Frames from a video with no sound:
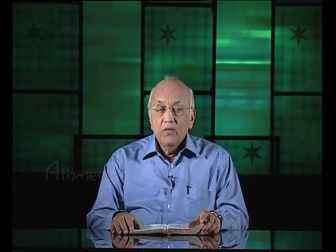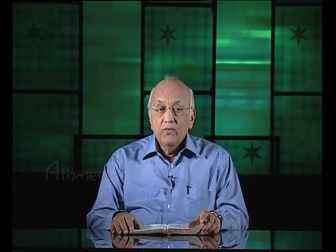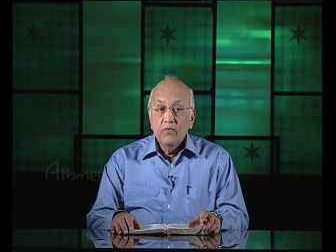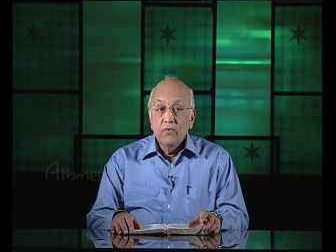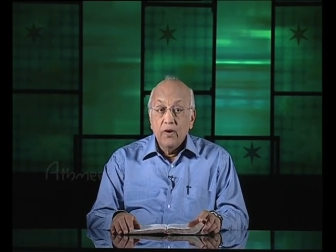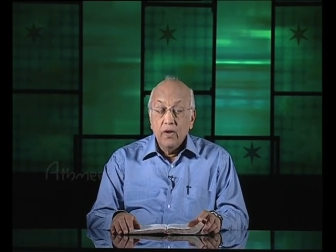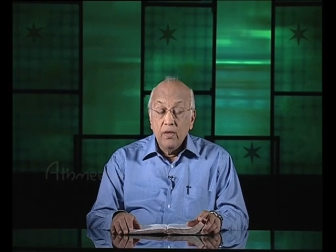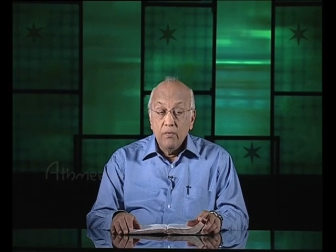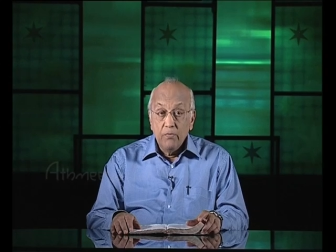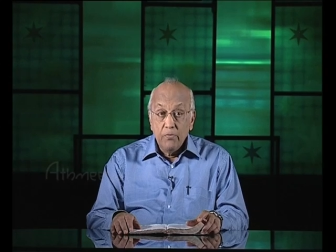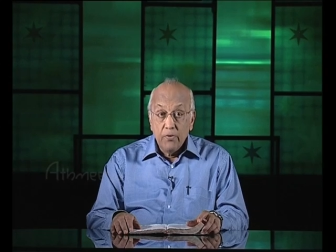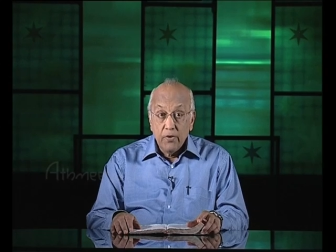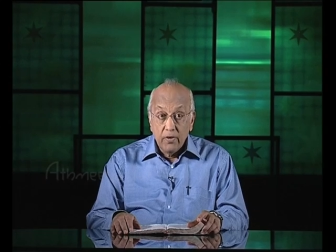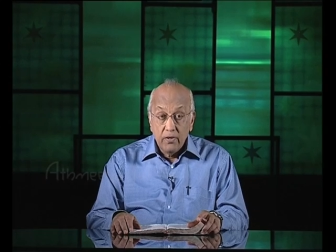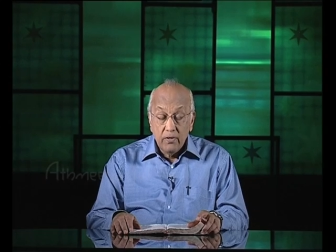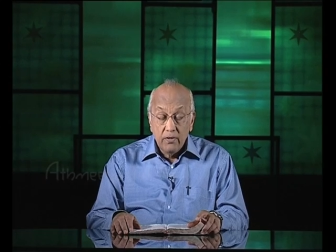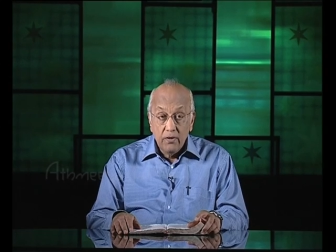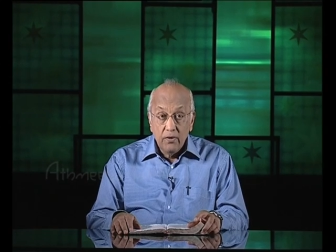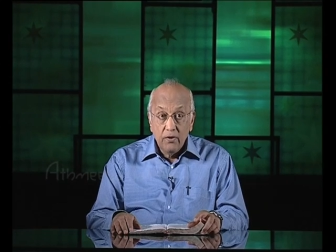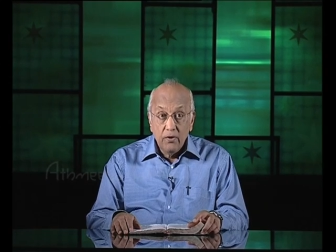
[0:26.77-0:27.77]
It's very
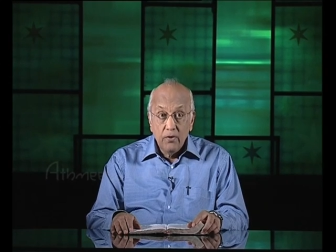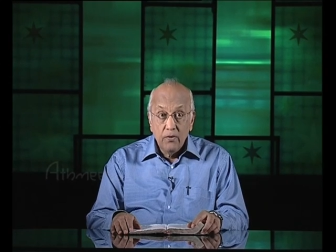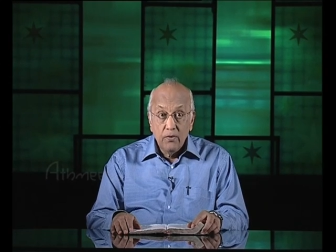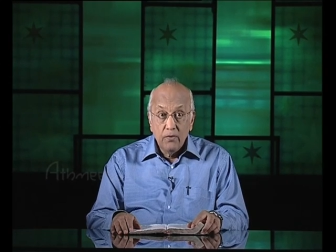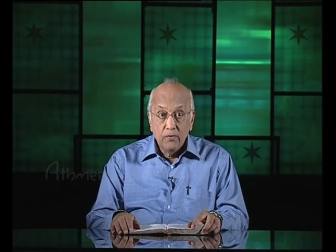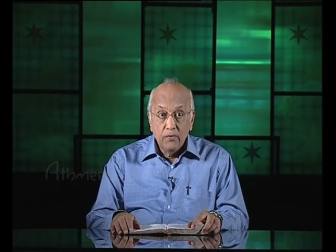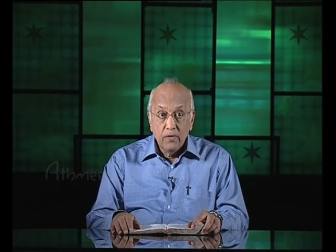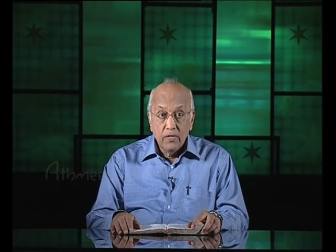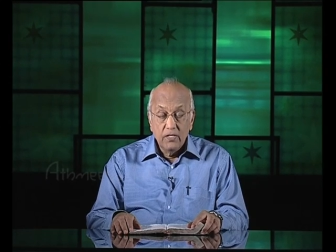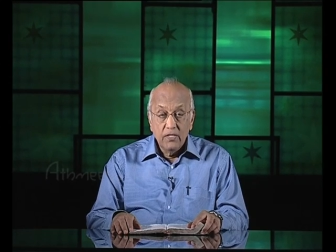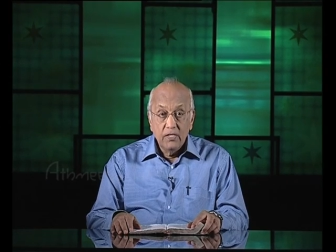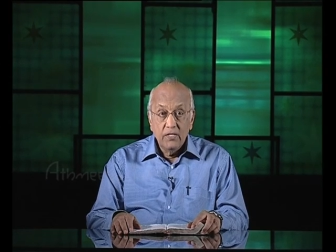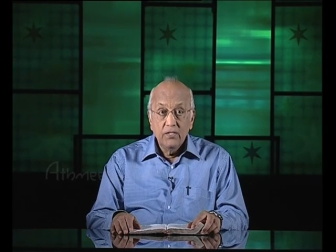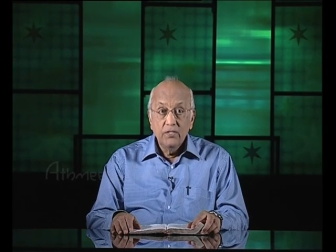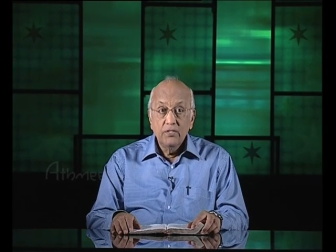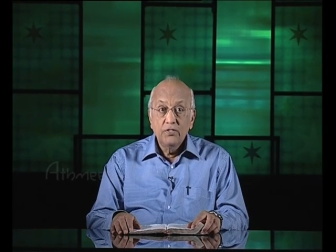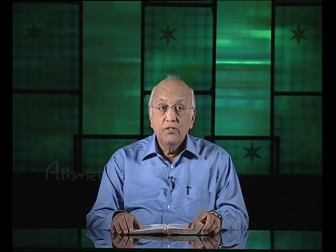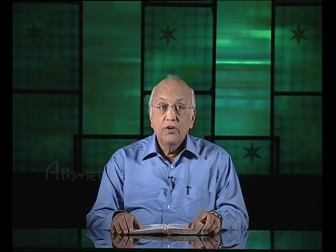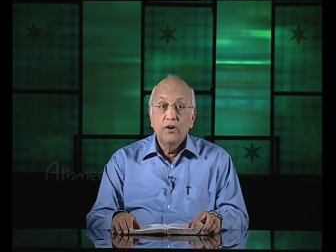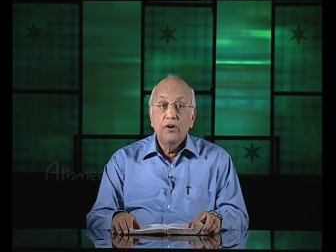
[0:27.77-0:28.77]
important to know what
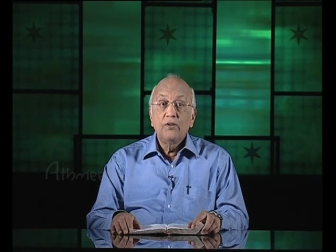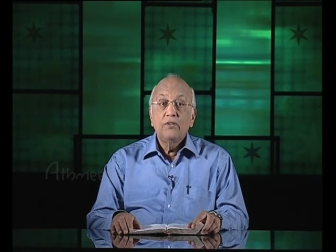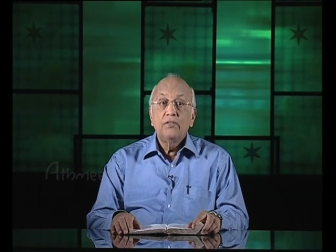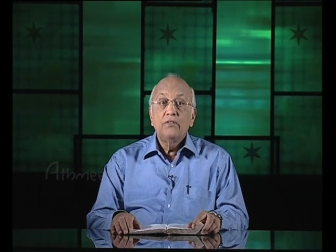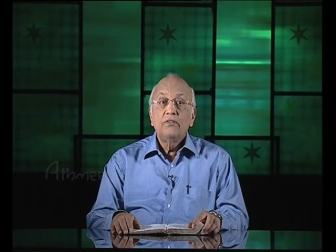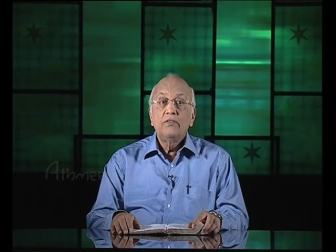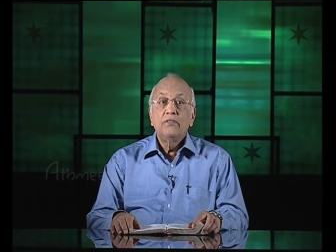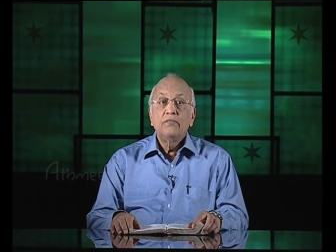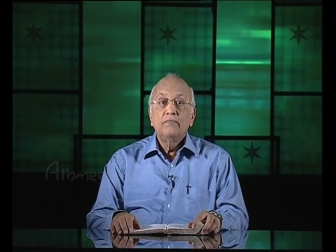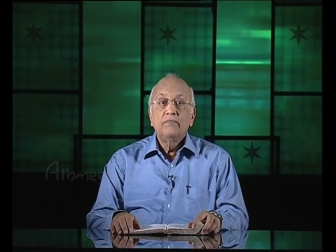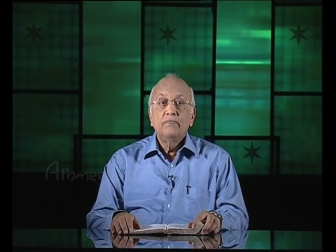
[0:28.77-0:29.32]
Jesus taught